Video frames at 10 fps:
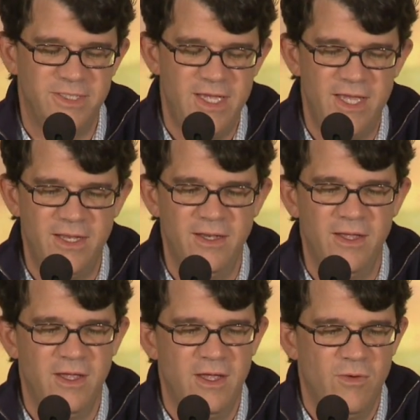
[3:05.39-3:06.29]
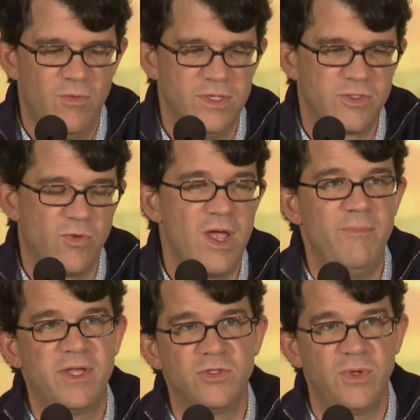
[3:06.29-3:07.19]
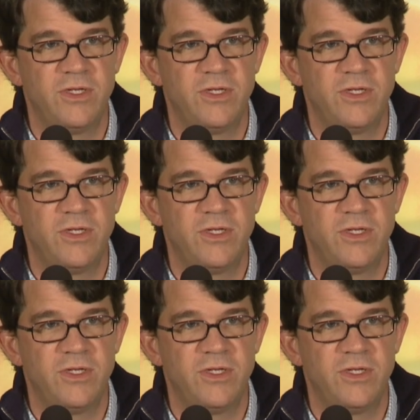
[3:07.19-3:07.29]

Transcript: 10 was great, because